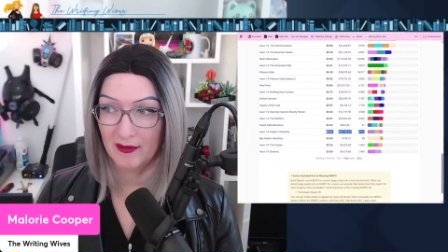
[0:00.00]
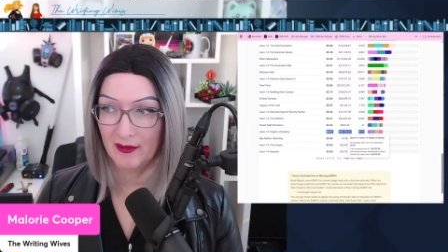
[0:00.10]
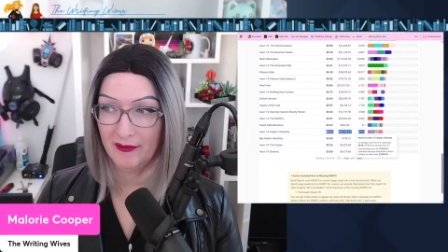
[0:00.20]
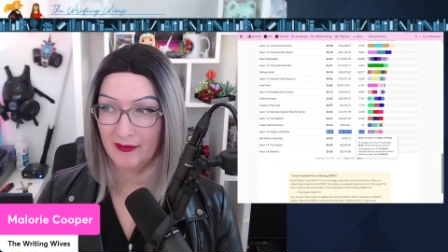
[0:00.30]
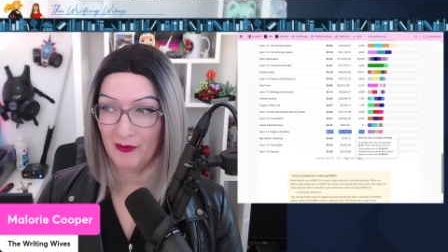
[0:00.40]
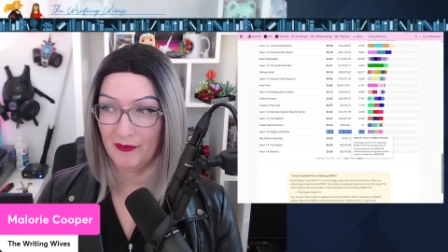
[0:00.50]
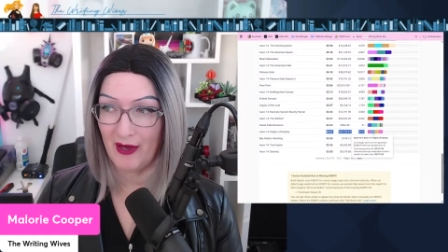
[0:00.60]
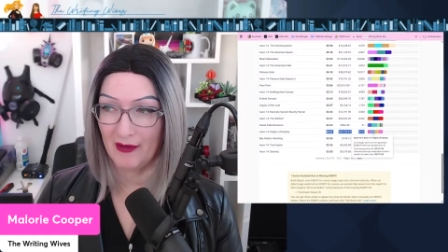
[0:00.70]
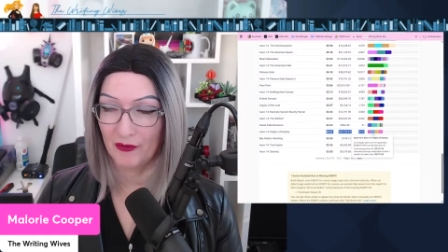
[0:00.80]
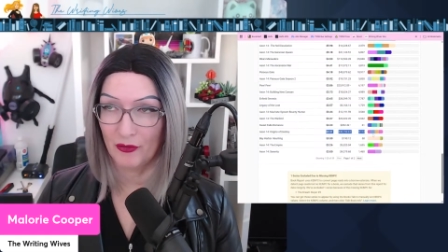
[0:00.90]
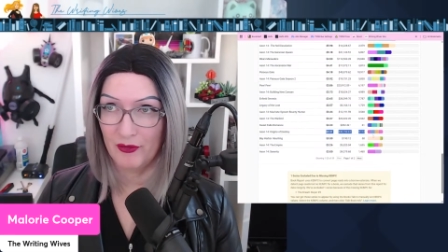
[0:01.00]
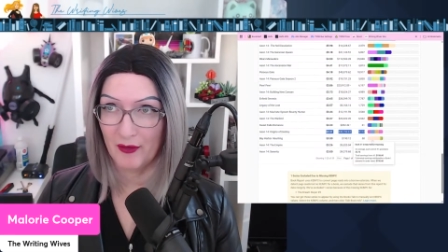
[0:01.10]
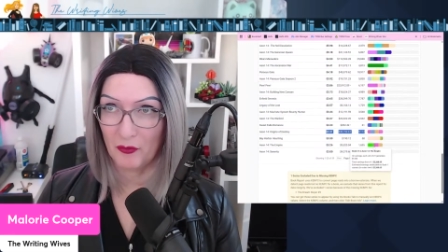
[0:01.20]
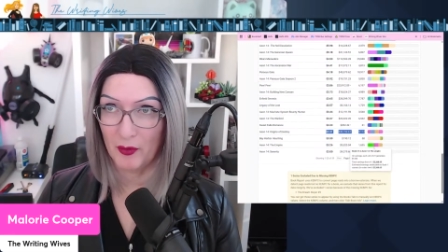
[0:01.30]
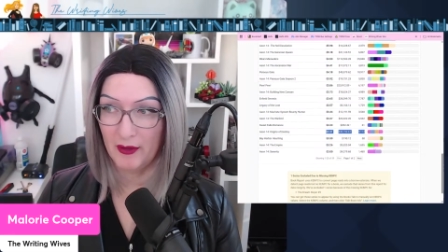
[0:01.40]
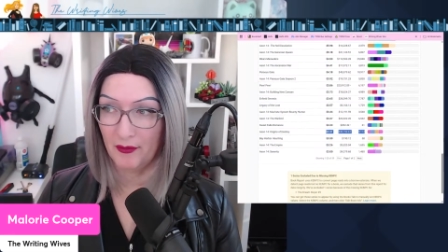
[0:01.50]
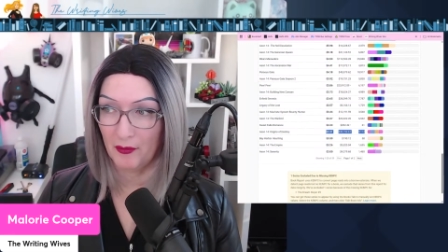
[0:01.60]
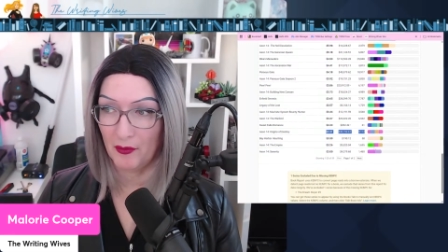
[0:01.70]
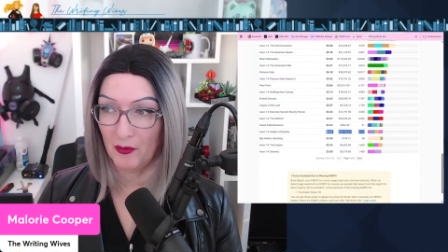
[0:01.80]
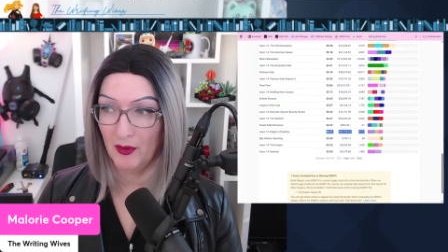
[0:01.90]
This series has good enough read
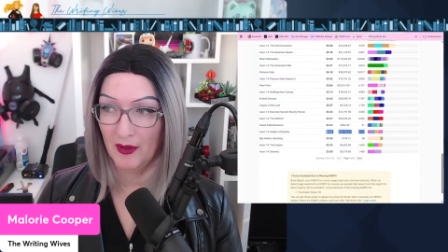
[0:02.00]
through